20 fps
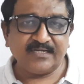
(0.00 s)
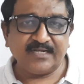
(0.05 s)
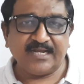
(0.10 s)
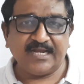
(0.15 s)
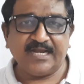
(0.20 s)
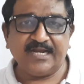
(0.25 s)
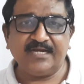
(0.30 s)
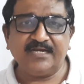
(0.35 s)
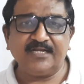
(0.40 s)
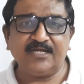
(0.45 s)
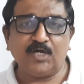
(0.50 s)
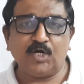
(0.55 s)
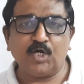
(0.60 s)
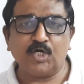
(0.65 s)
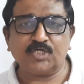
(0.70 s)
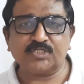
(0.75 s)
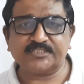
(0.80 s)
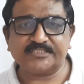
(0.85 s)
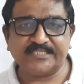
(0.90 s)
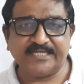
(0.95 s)
and
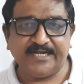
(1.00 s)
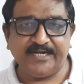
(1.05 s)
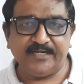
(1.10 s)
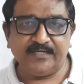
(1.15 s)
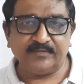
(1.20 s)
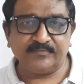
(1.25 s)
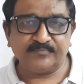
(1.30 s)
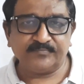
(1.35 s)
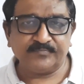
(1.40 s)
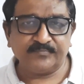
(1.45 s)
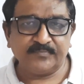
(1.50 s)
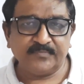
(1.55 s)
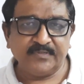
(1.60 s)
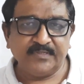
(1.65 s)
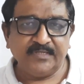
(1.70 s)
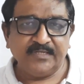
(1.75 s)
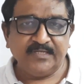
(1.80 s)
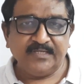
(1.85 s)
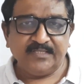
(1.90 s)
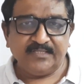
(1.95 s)
oxide.
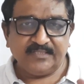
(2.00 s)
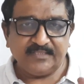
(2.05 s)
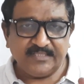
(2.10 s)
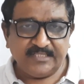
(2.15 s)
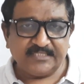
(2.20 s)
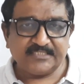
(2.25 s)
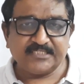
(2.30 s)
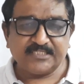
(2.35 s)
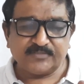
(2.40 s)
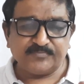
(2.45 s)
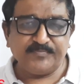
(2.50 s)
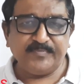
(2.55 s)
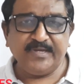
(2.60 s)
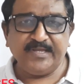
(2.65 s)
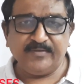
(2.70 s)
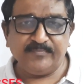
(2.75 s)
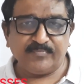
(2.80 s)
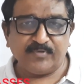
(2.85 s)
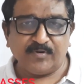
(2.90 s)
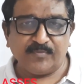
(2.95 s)
This is
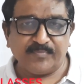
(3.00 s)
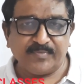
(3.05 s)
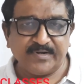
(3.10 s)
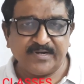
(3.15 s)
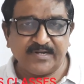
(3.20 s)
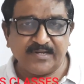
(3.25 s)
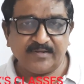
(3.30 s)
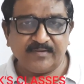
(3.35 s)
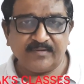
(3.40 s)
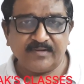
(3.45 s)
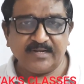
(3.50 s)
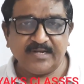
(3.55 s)
main property.